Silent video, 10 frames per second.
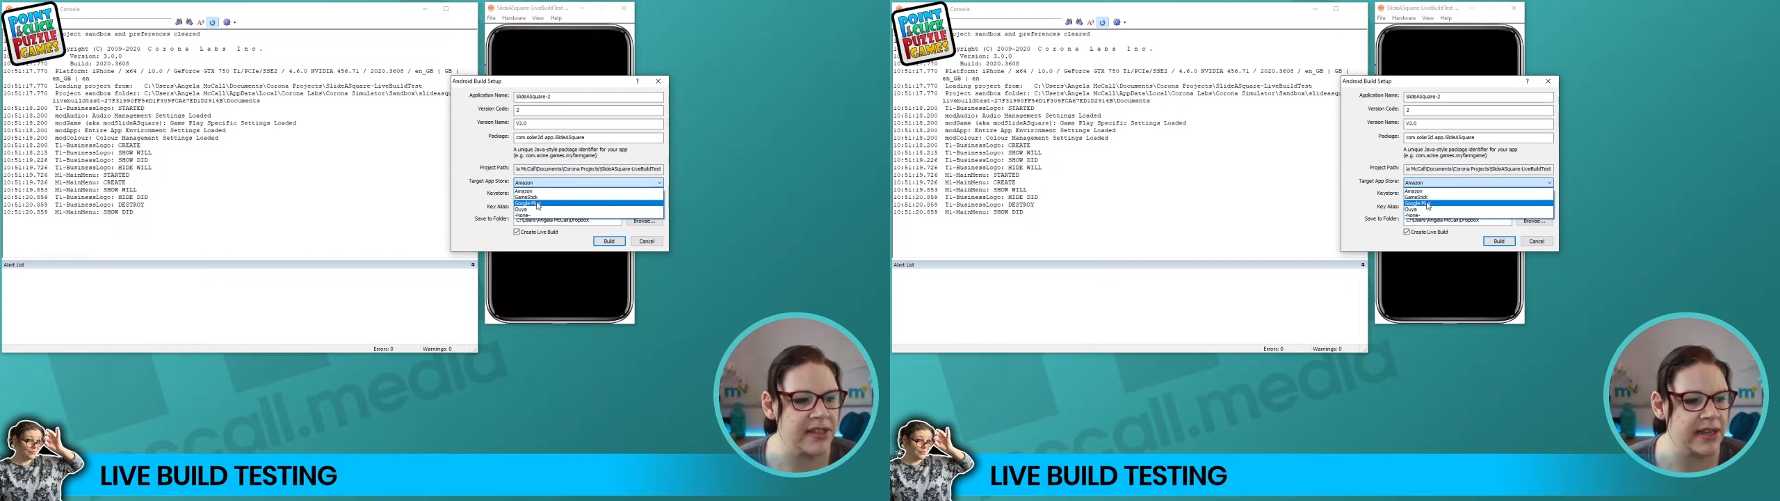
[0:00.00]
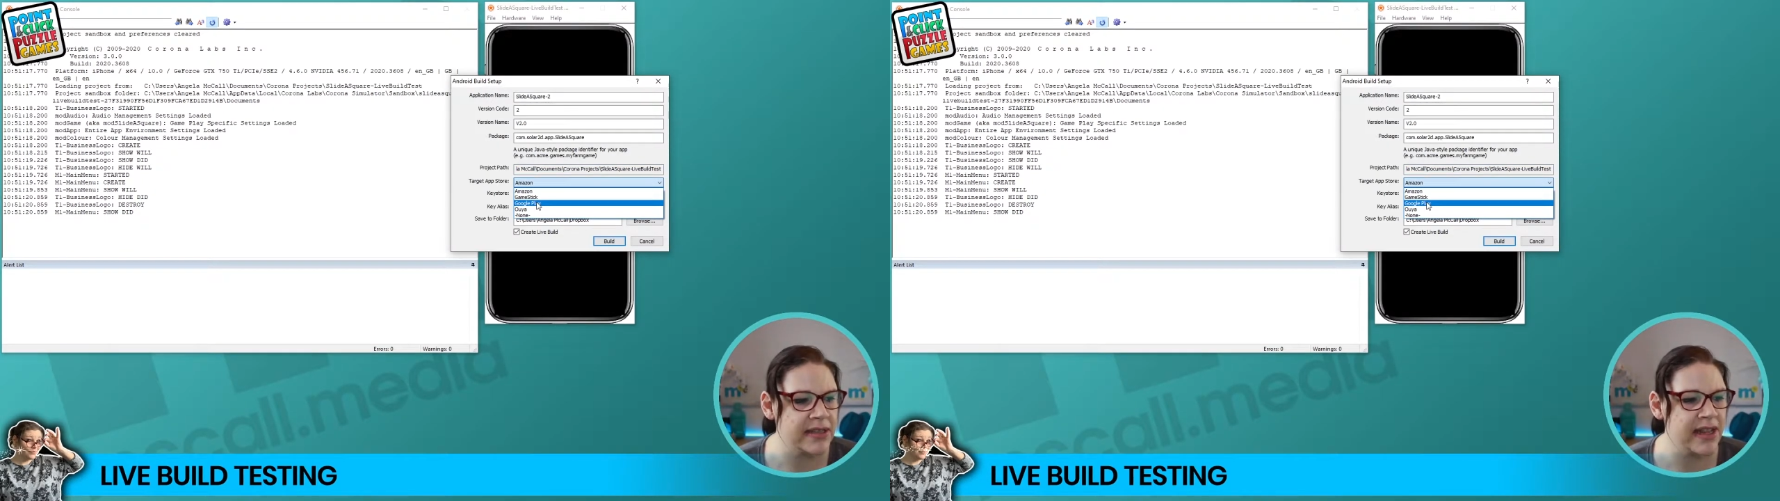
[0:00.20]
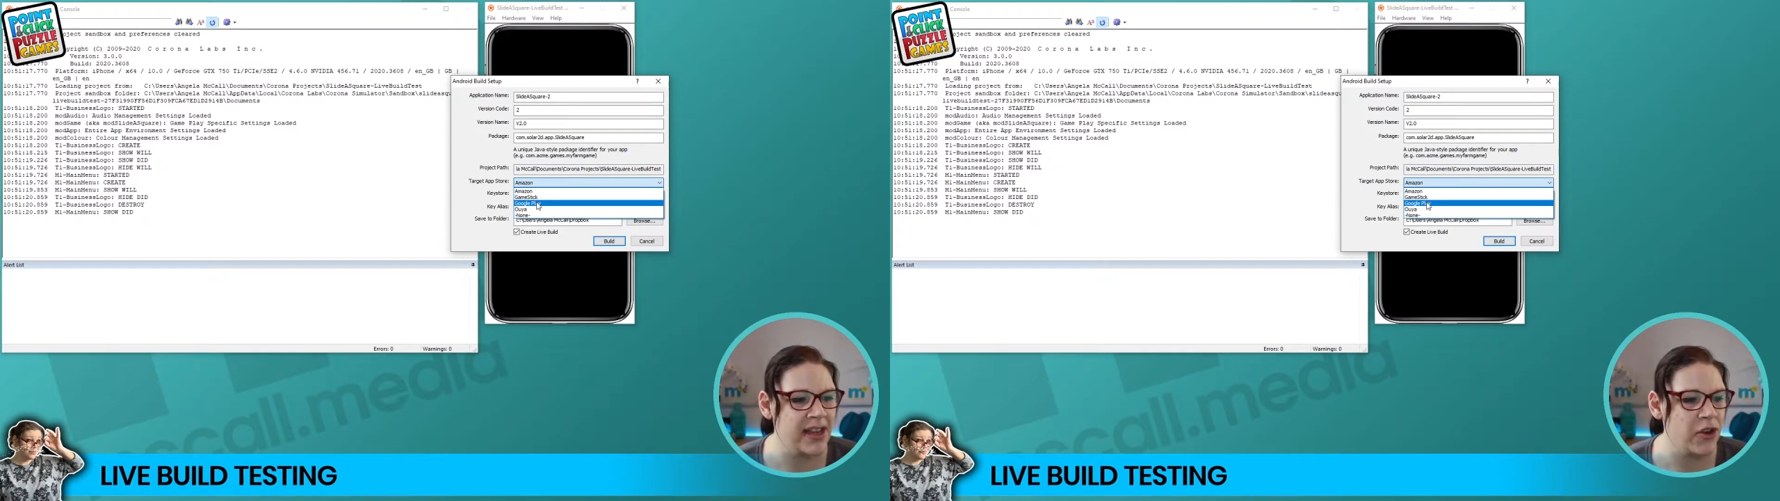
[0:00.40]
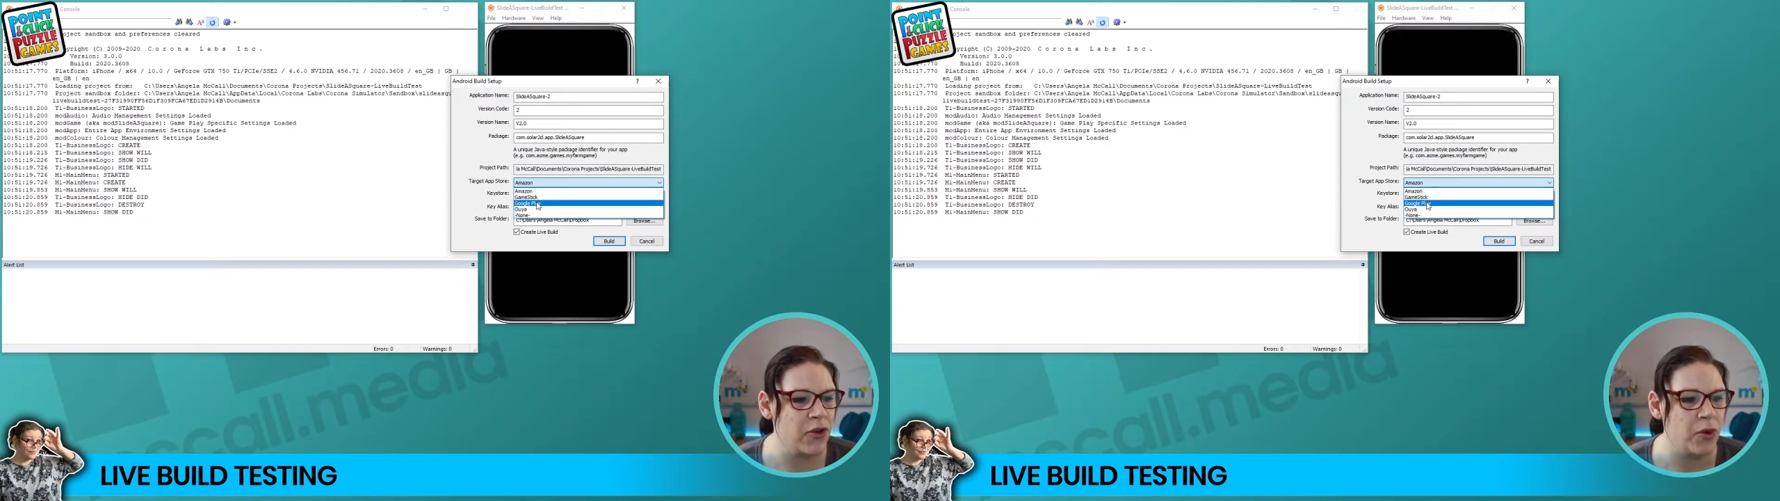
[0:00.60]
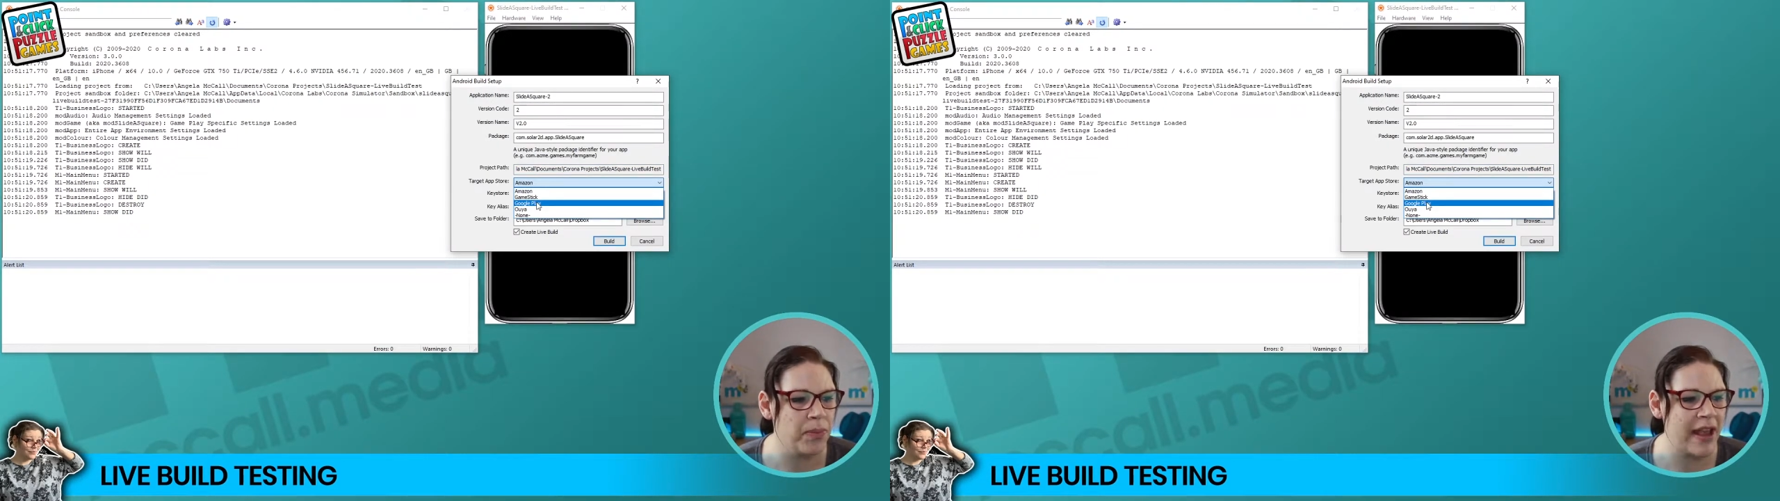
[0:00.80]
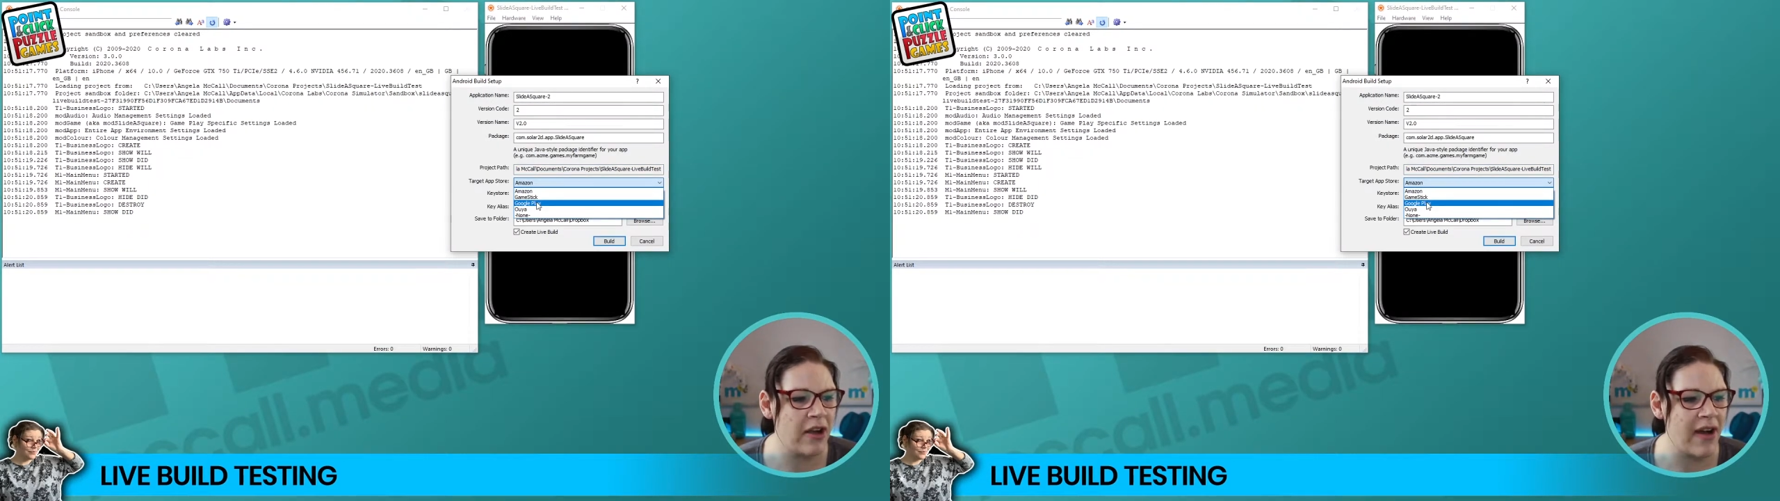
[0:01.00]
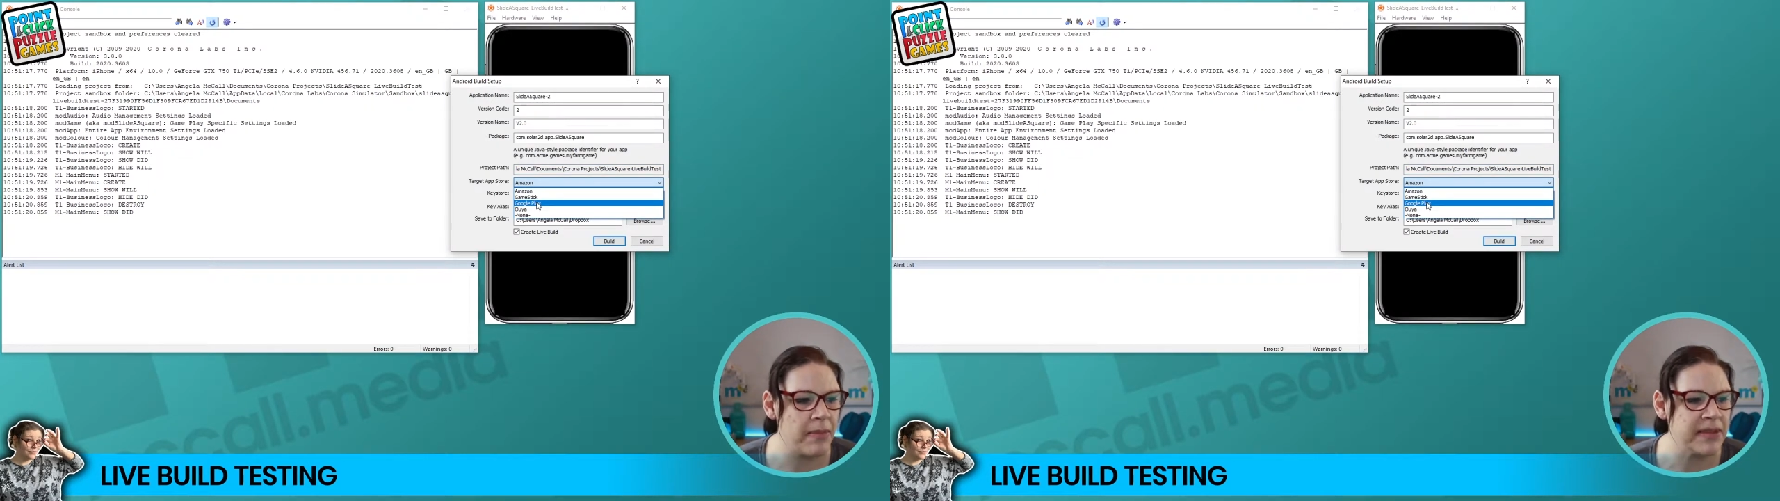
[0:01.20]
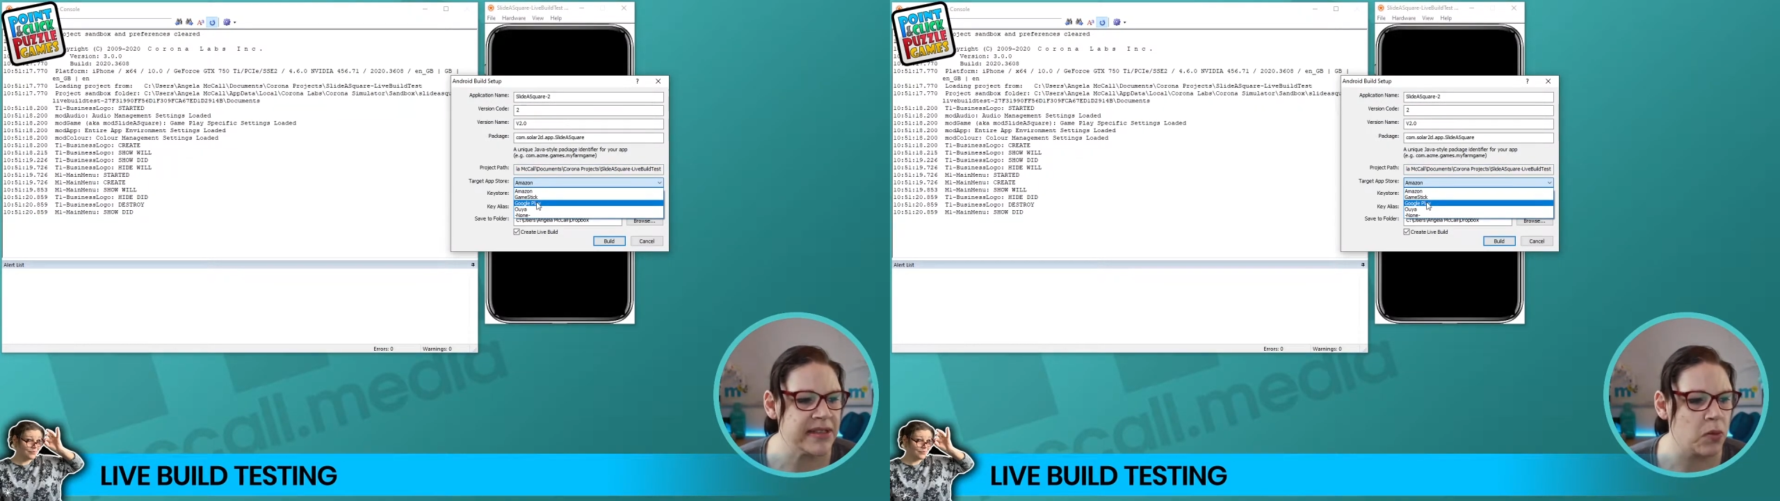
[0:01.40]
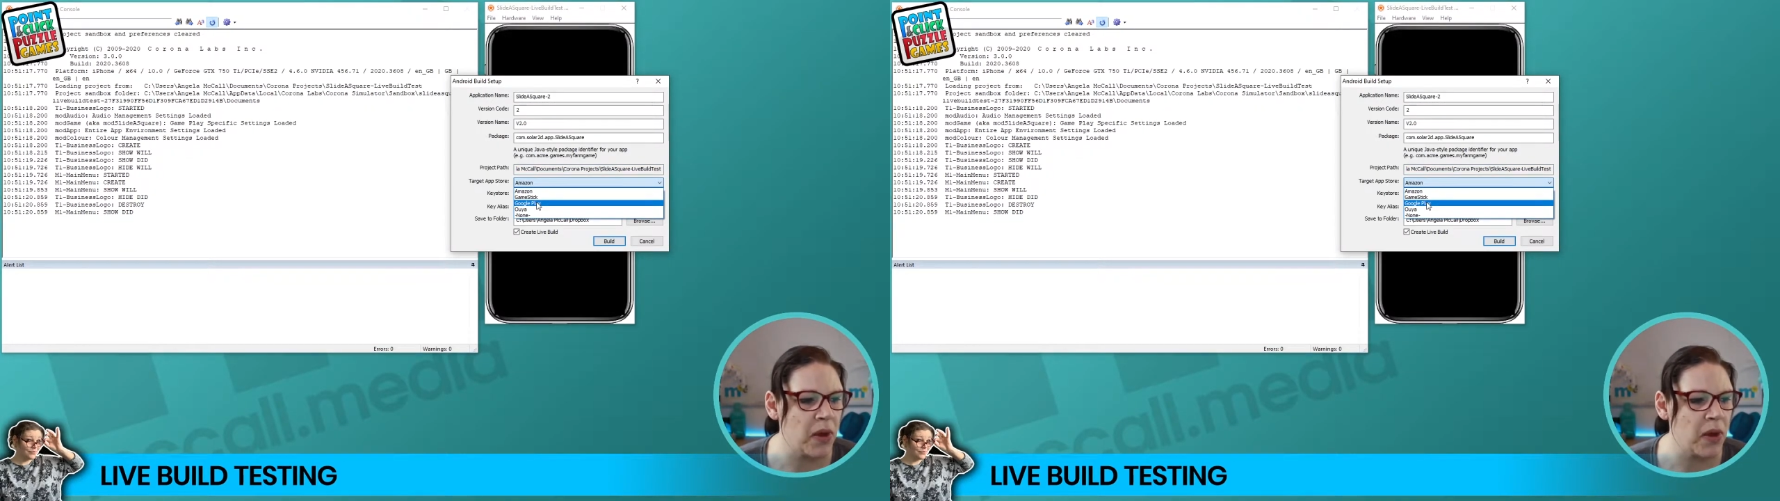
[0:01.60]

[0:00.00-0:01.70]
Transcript: testing Google Play or Amazon,